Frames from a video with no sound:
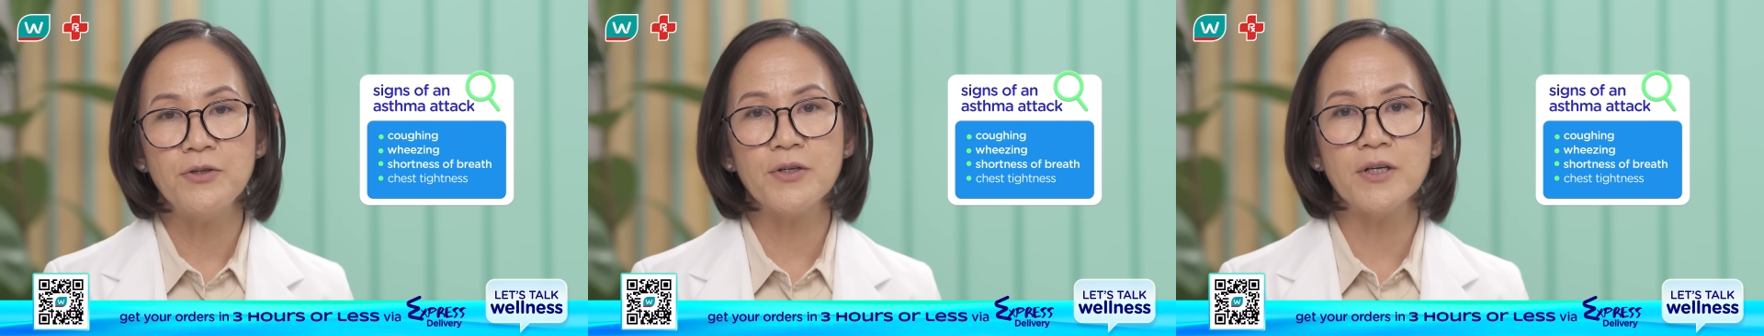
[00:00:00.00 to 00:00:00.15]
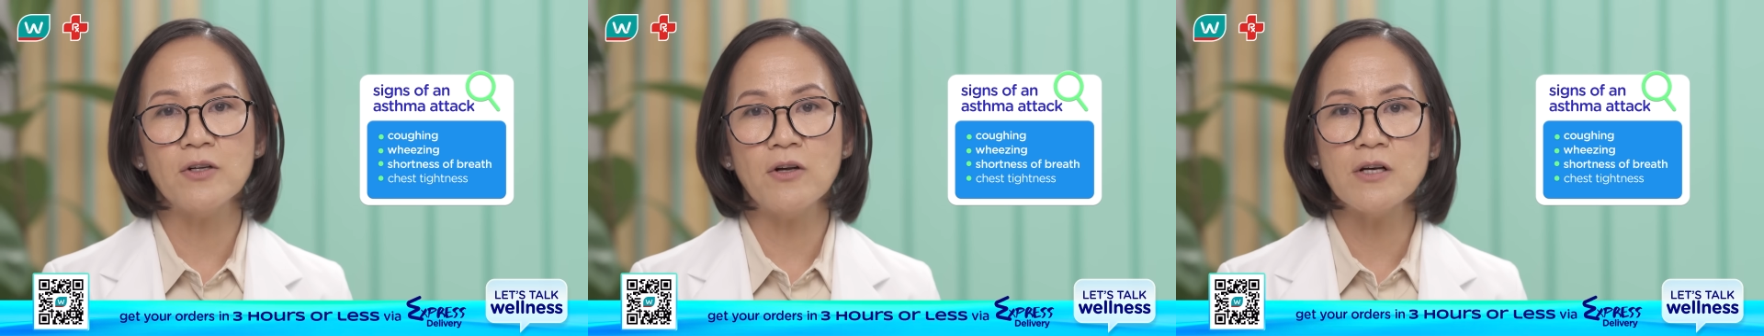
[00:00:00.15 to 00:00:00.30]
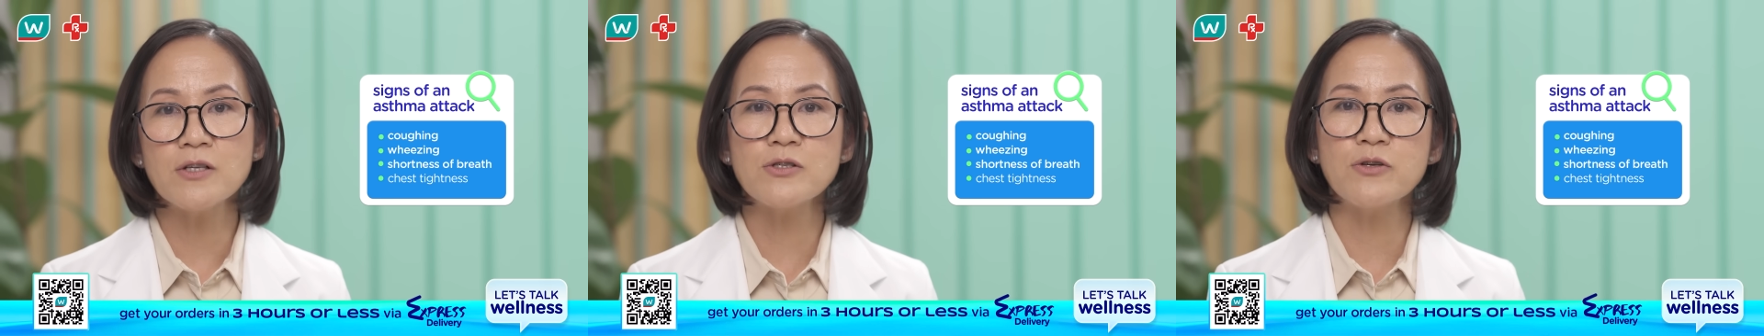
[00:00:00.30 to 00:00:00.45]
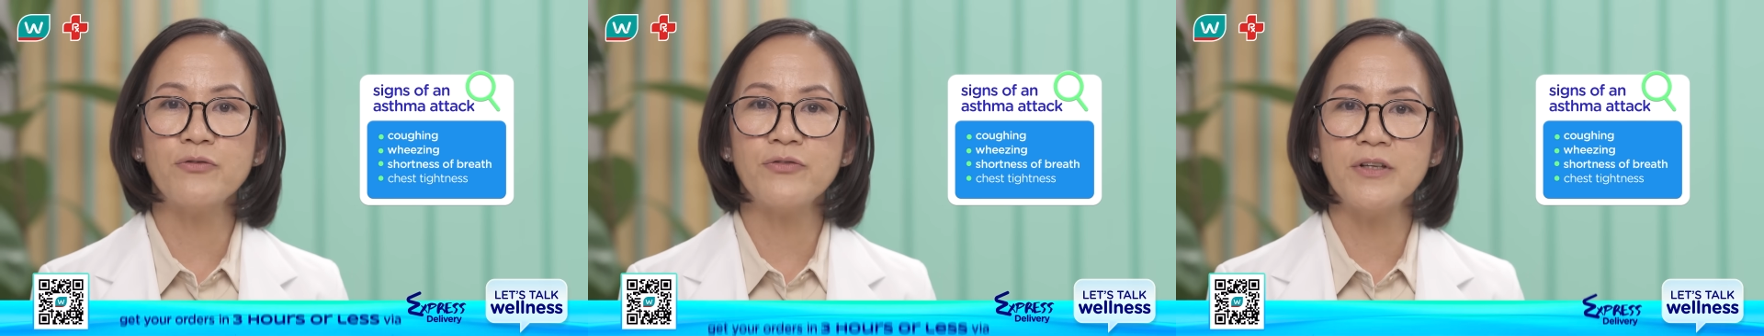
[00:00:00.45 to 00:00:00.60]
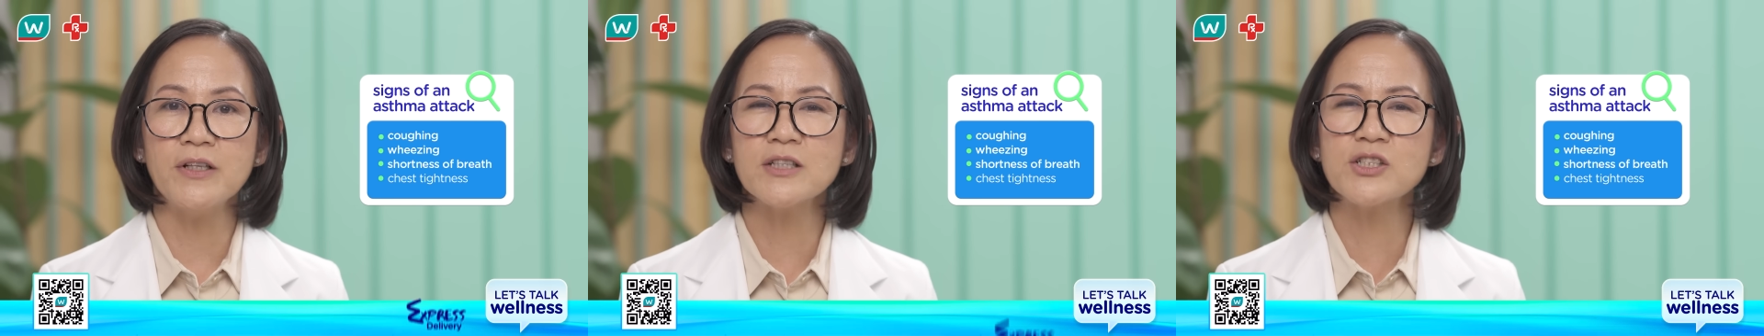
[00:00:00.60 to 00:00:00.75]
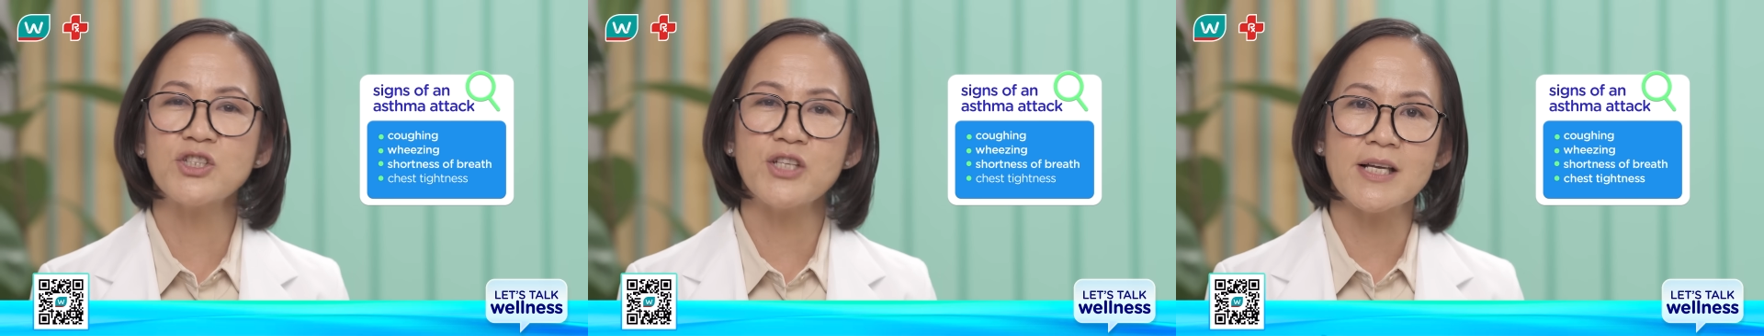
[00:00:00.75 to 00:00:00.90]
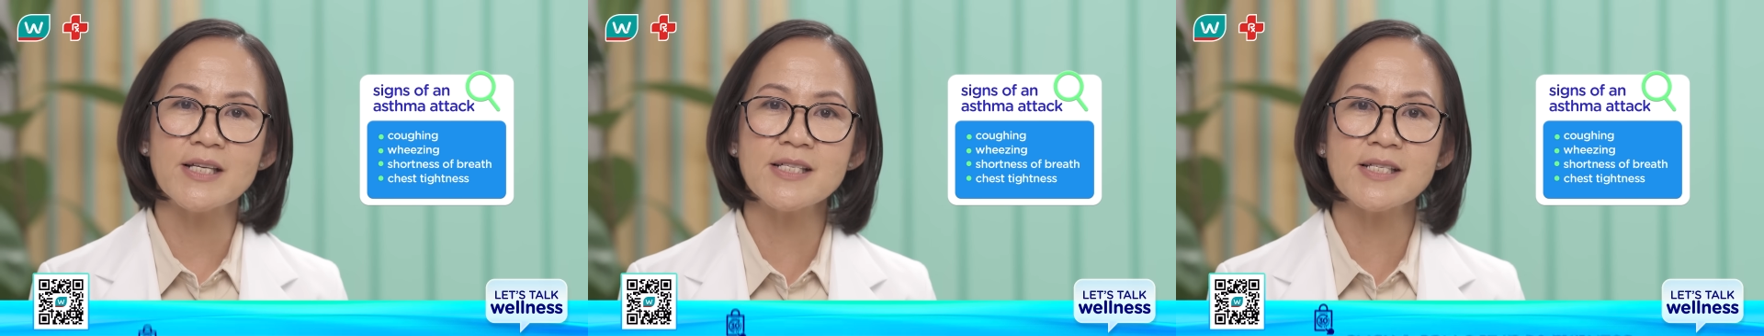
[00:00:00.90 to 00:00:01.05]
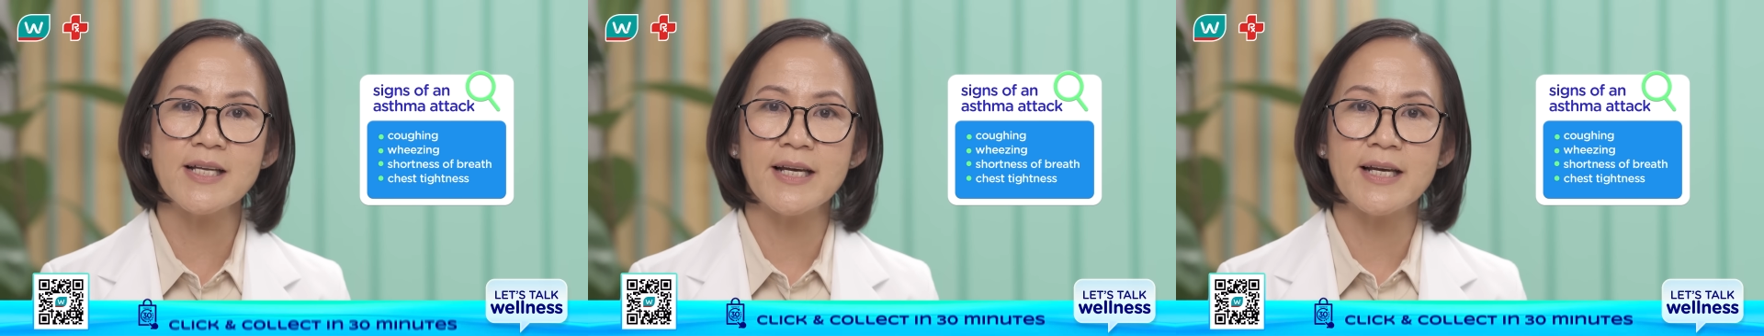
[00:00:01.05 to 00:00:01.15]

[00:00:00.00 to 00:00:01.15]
can also feel chest